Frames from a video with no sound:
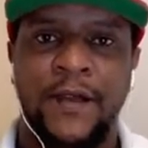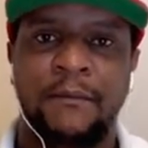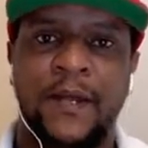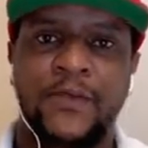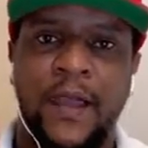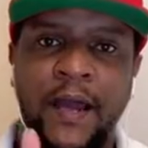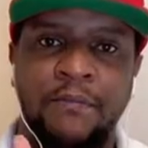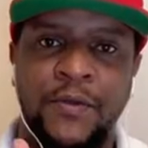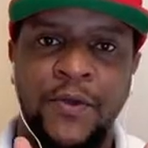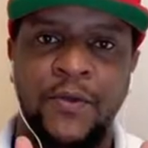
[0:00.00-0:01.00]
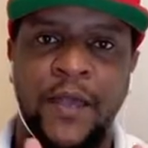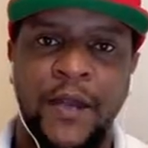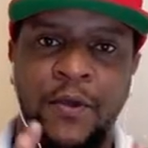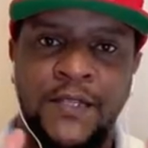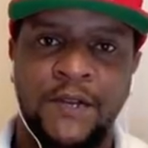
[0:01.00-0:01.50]
but to help you
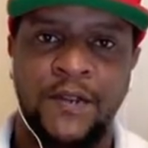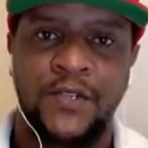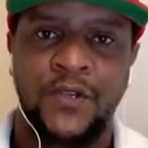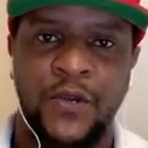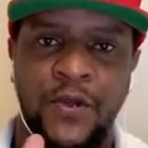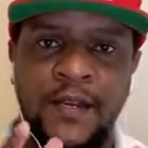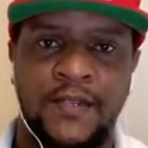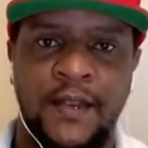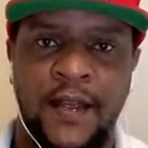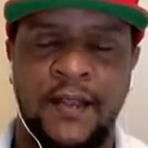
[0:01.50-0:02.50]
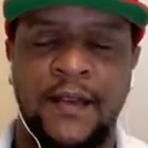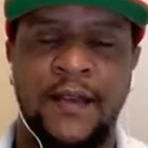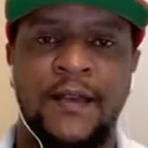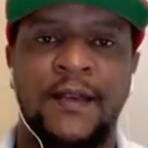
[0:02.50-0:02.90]
in whatever that you're doing together